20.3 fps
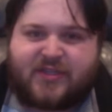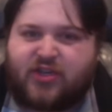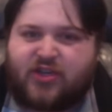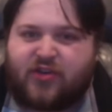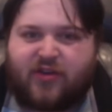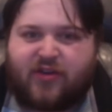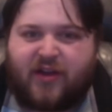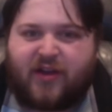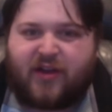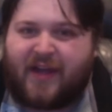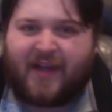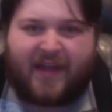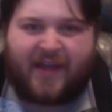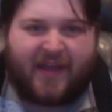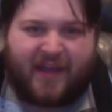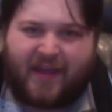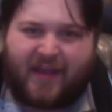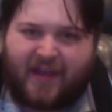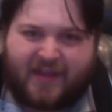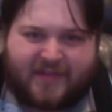junior
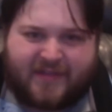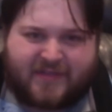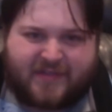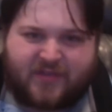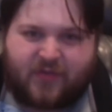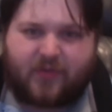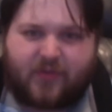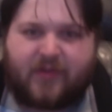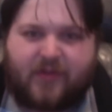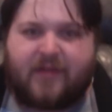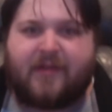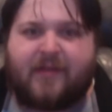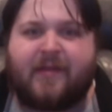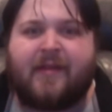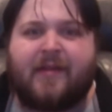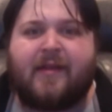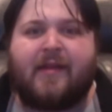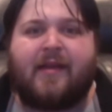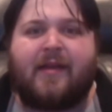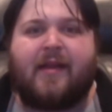high
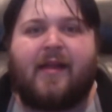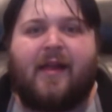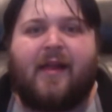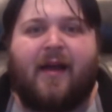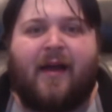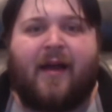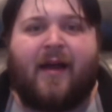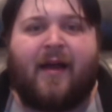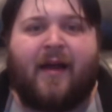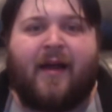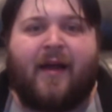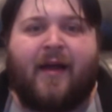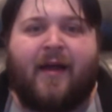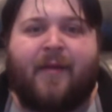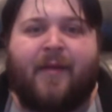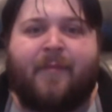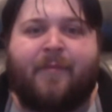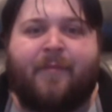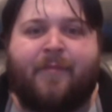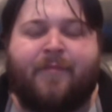school.
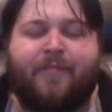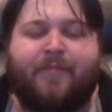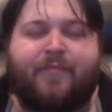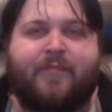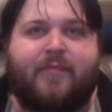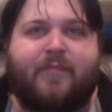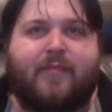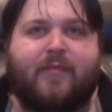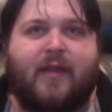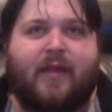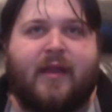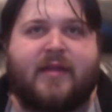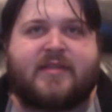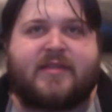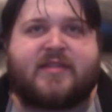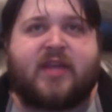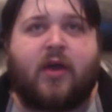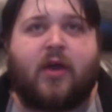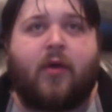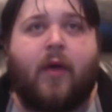And
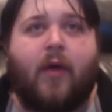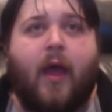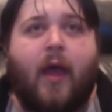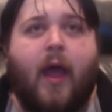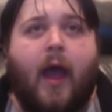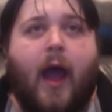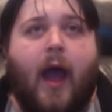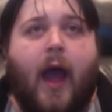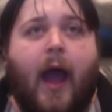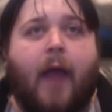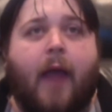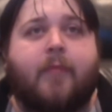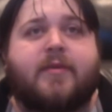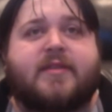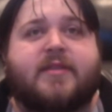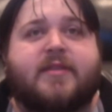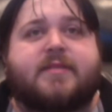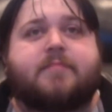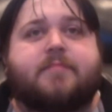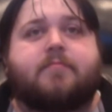so I
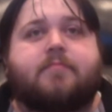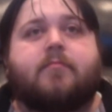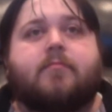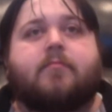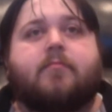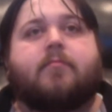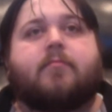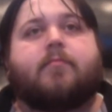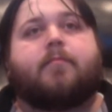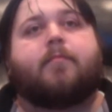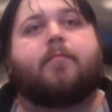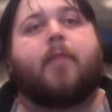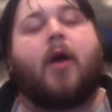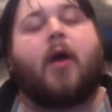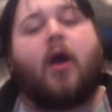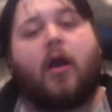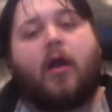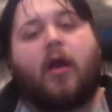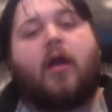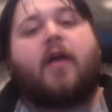was
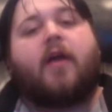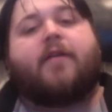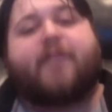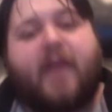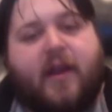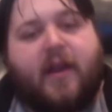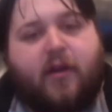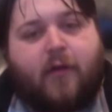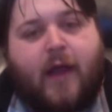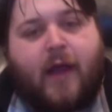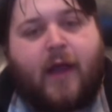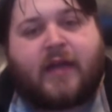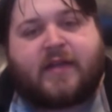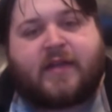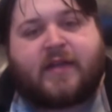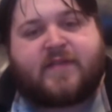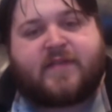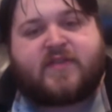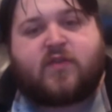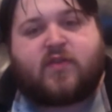part of
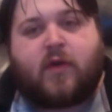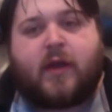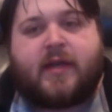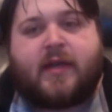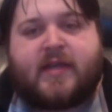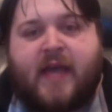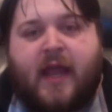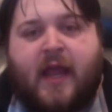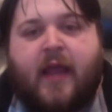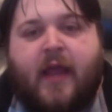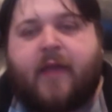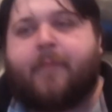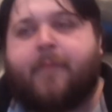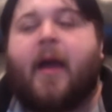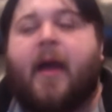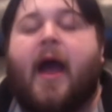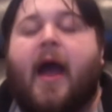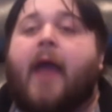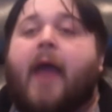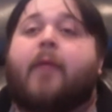interactive storytelling, but
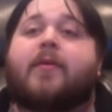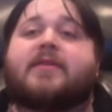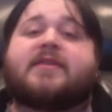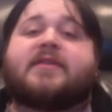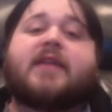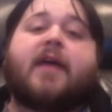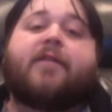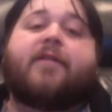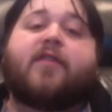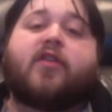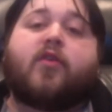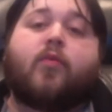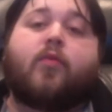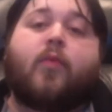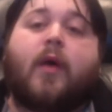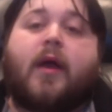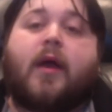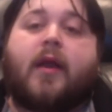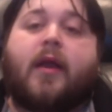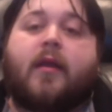I was never the
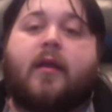one